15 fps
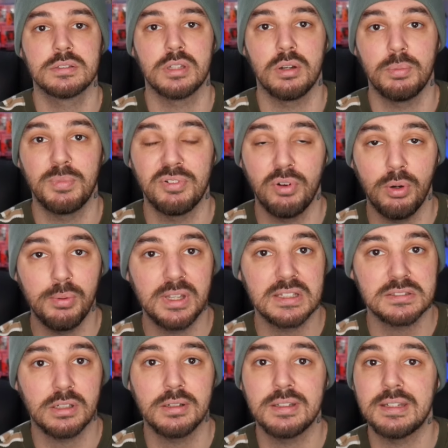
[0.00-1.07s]
So before we
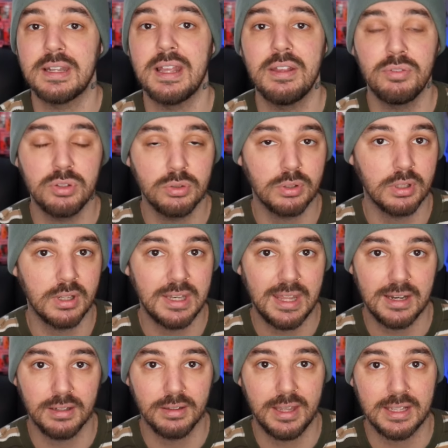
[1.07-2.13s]
get started, if you could
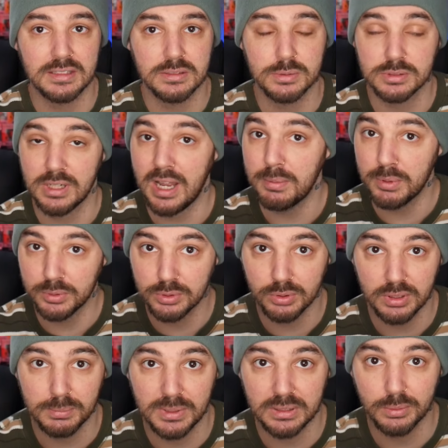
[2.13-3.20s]
hit a like and subscribe, it would
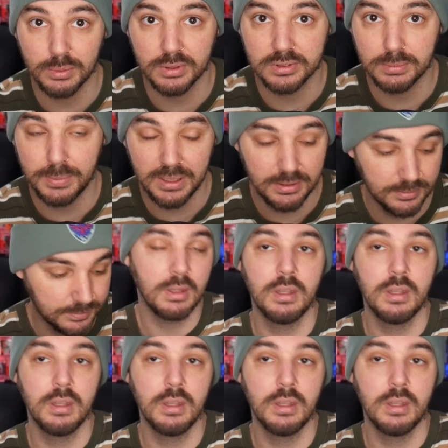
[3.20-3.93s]
truly mean the world to me.